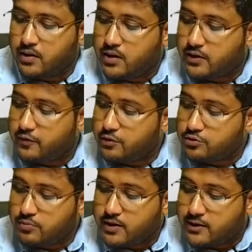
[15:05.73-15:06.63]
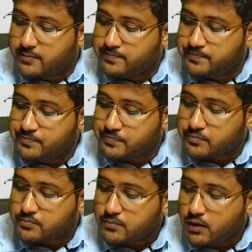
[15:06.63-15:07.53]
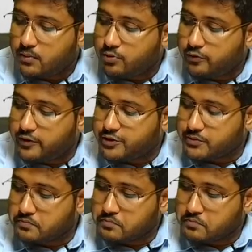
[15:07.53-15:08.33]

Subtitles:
Refuse to make a provision.